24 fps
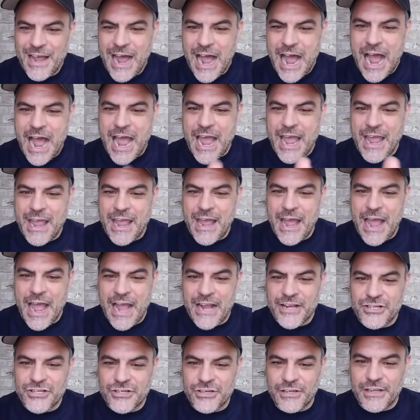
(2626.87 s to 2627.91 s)
I
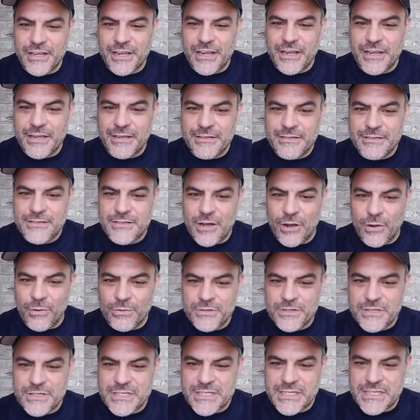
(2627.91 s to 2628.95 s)
actually
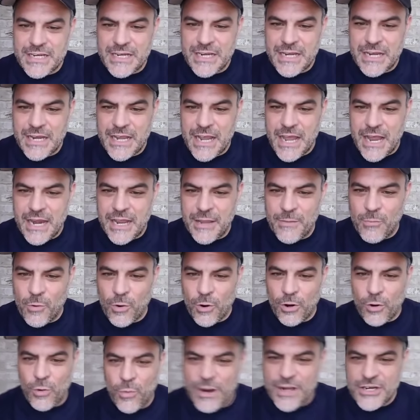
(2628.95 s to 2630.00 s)
don't see any
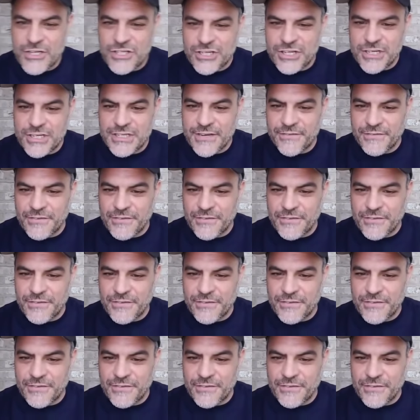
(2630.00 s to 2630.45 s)
more questions.